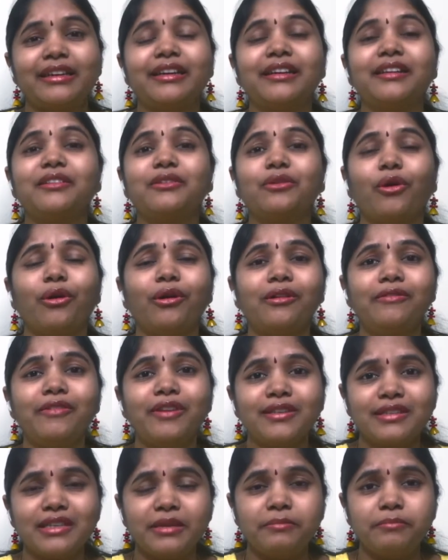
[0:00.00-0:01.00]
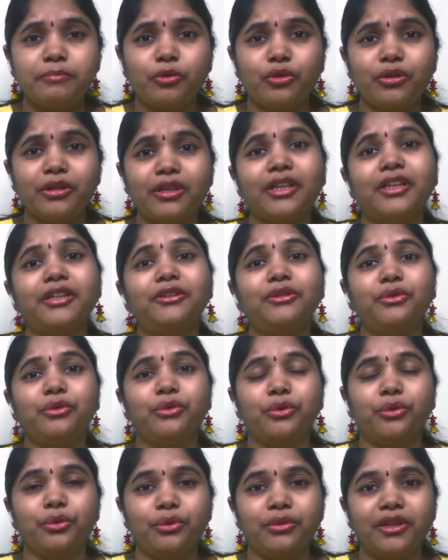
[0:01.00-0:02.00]
It is always important to
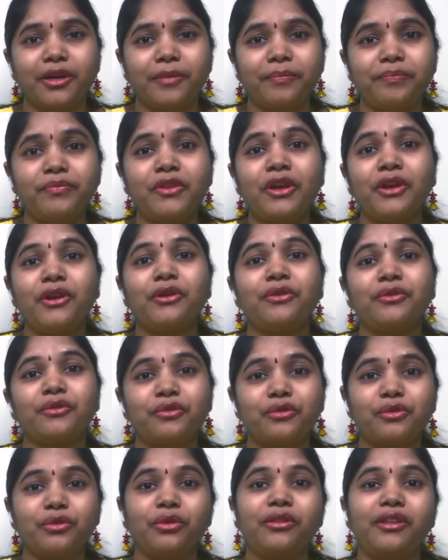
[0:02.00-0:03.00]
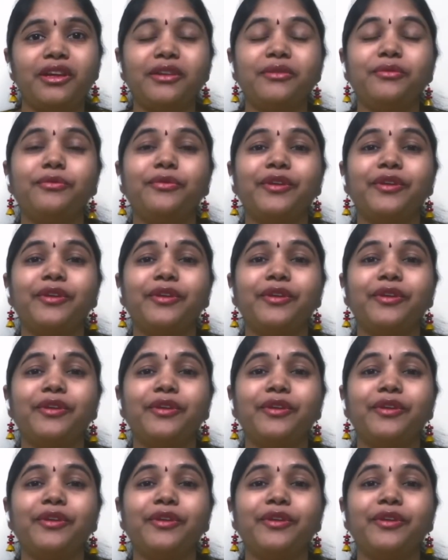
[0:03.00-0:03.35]
know them so that